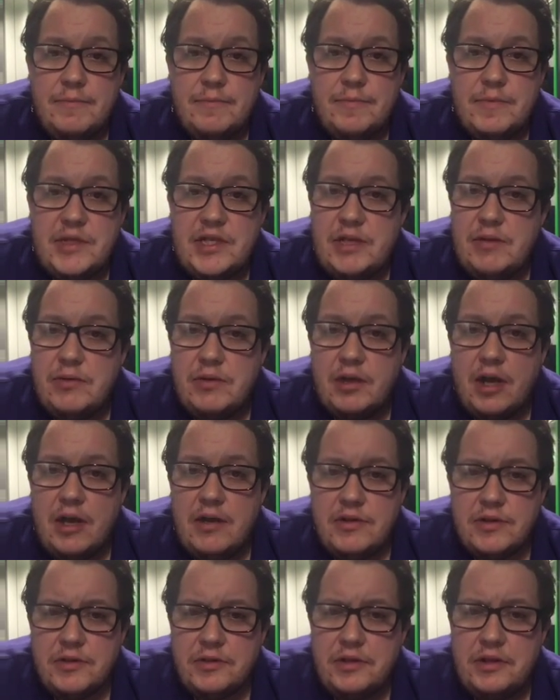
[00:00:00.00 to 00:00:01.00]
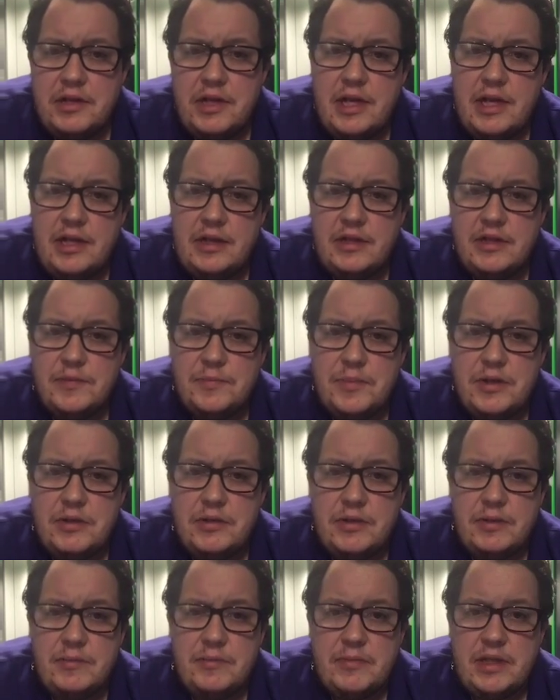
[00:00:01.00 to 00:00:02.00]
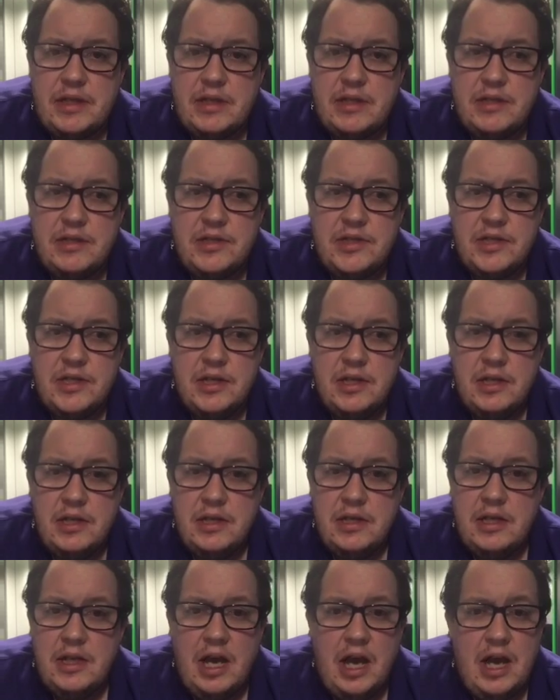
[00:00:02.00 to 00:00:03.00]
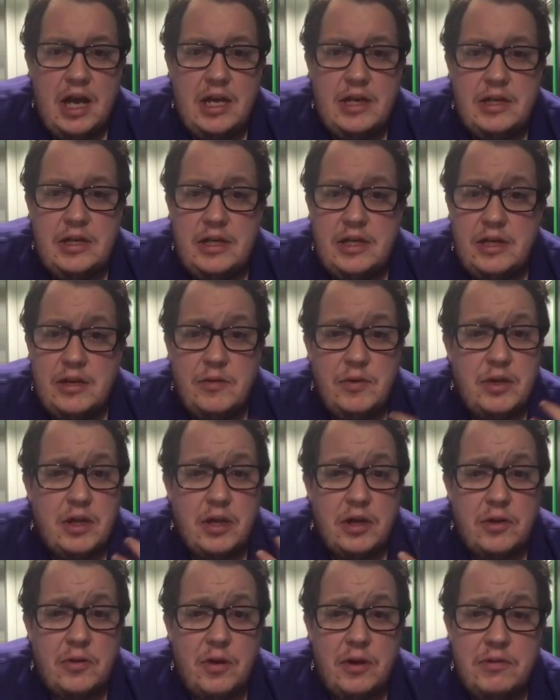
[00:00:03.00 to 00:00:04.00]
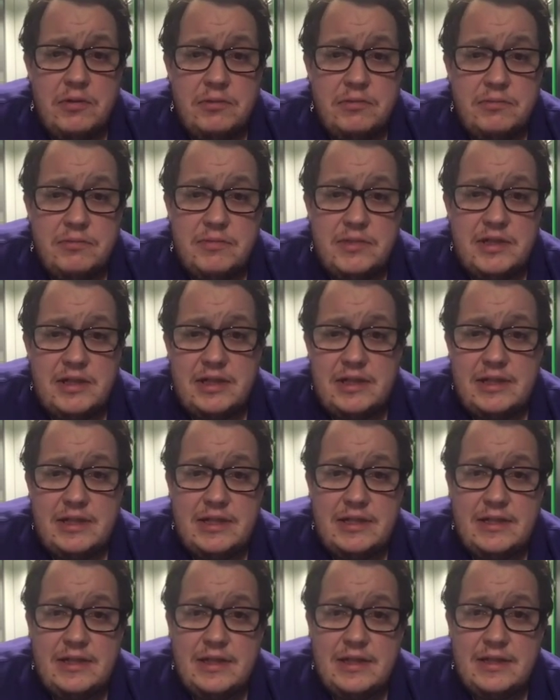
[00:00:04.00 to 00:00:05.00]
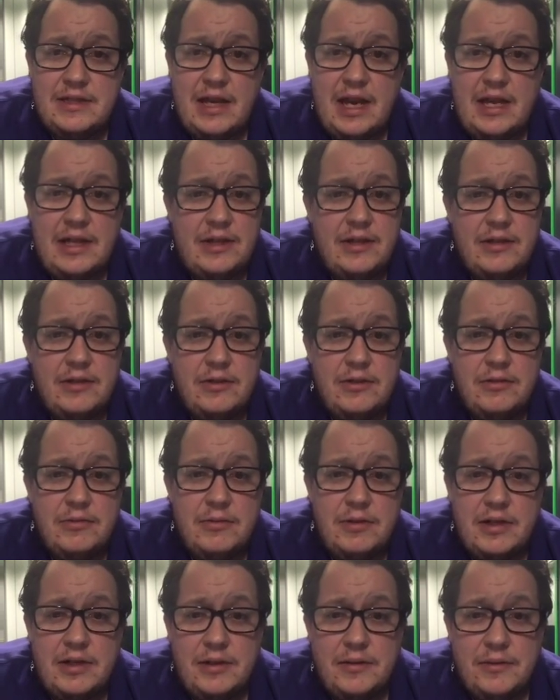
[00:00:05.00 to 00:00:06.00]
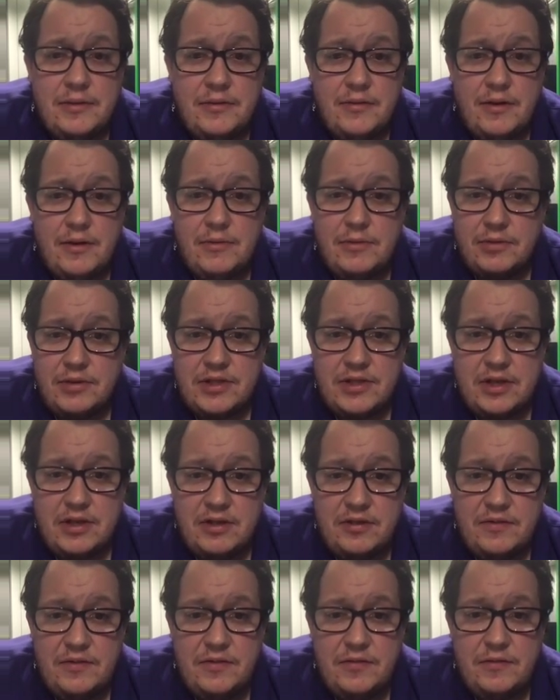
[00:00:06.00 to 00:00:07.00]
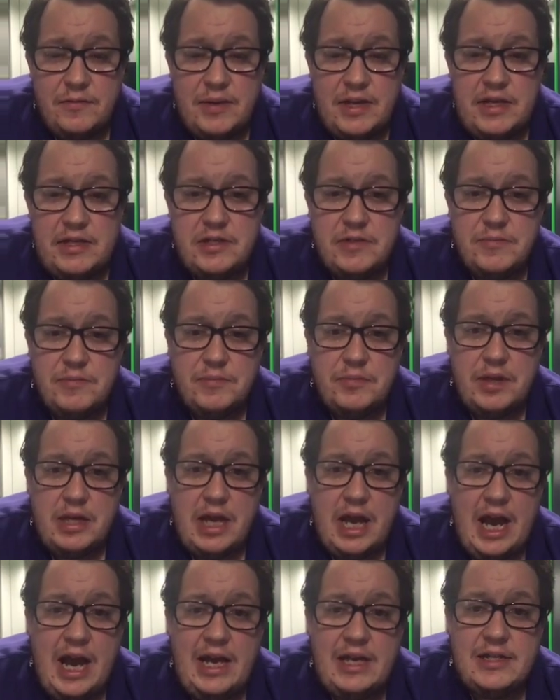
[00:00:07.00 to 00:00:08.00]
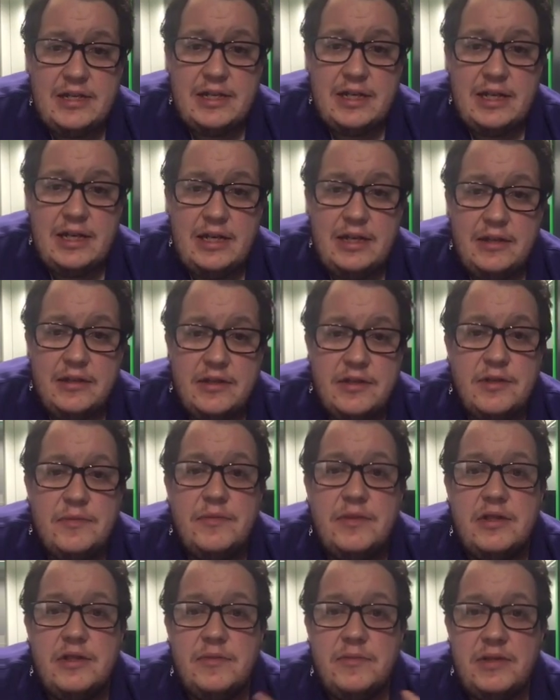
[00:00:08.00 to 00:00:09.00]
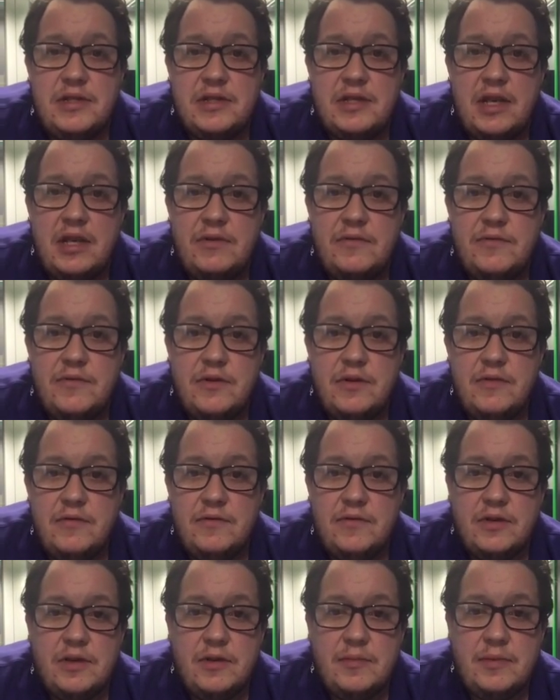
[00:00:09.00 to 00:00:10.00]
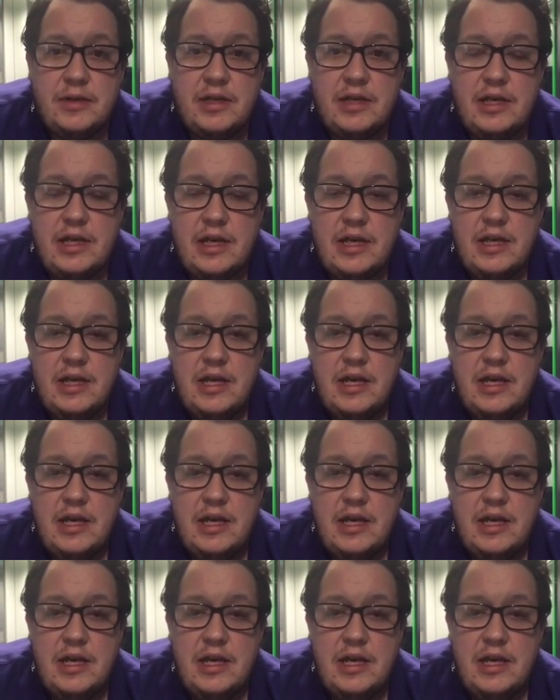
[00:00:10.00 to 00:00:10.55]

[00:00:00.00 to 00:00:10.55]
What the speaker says: See what goes on in this building, because you know, we can quote statistics at you, we can throw all this kind of information, but actually there's something to be said for coming here.